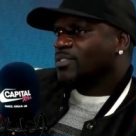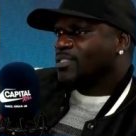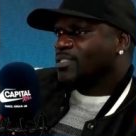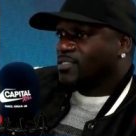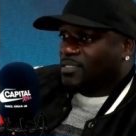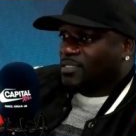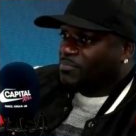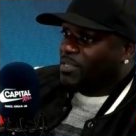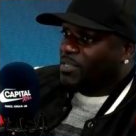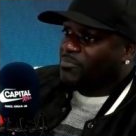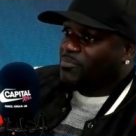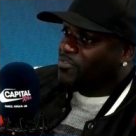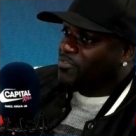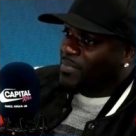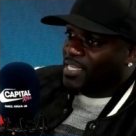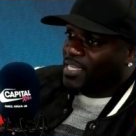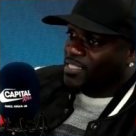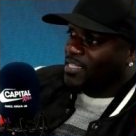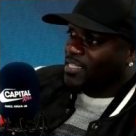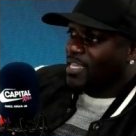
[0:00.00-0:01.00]
It's some
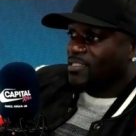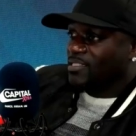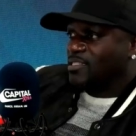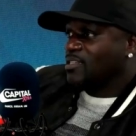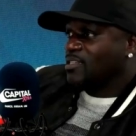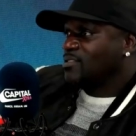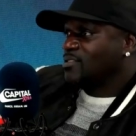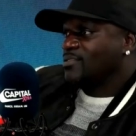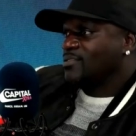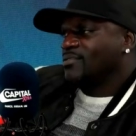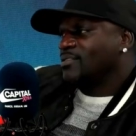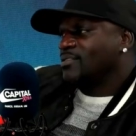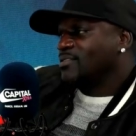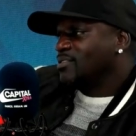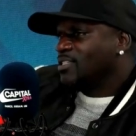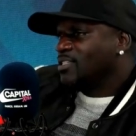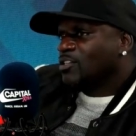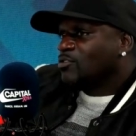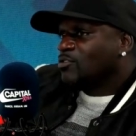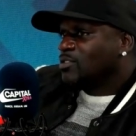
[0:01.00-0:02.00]
information that just
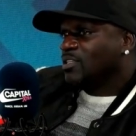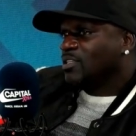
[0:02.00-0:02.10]
still